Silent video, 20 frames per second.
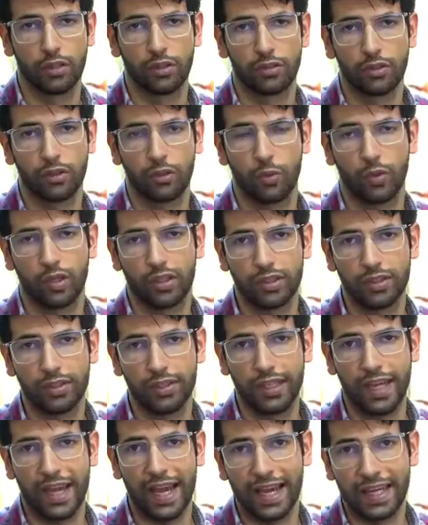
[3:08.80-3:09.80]
So once
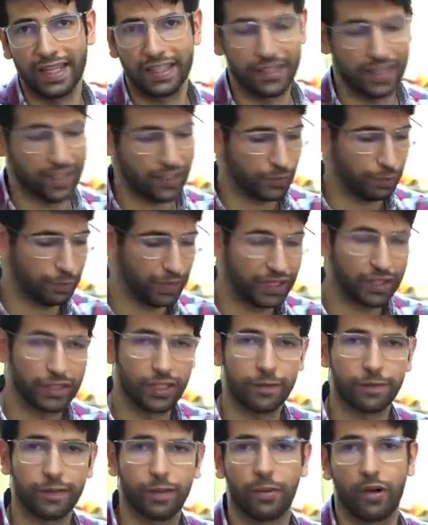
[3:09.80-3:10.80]
the excess bits
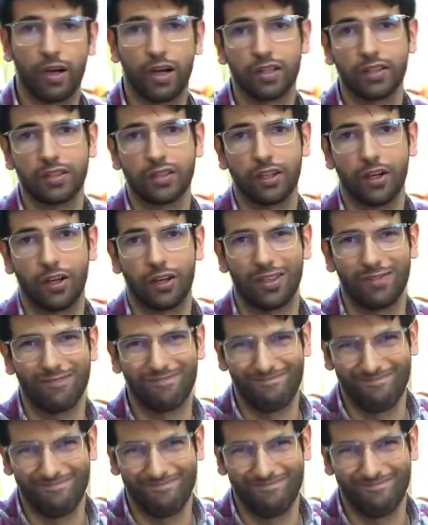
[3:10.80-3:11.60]
of epoxy are